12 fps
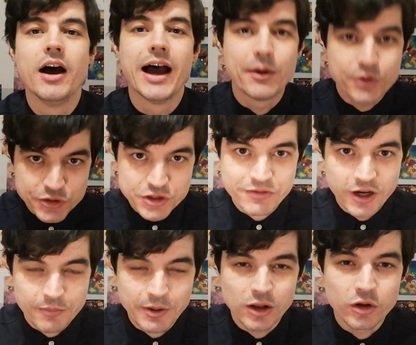I would also
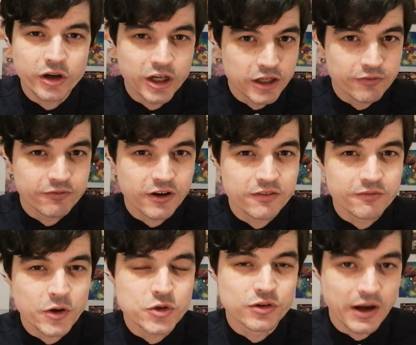recommend looking at
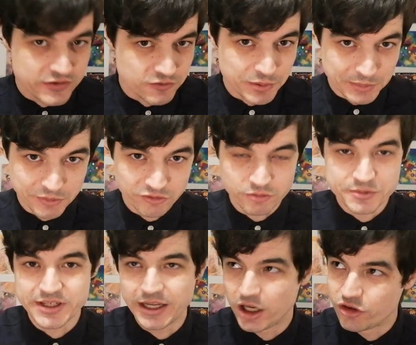photographs of people from,
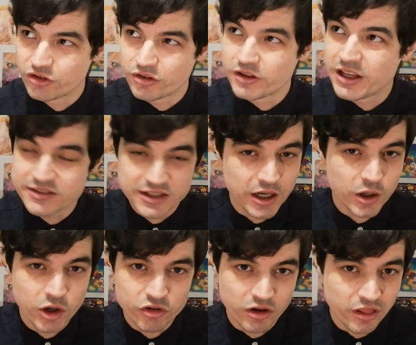say, 100 years ago,
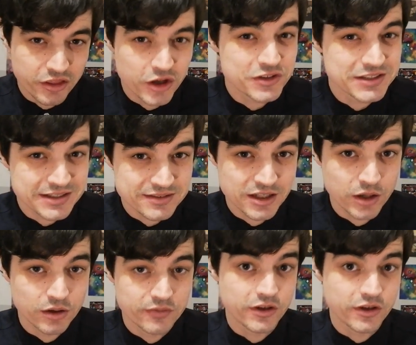130 years ago.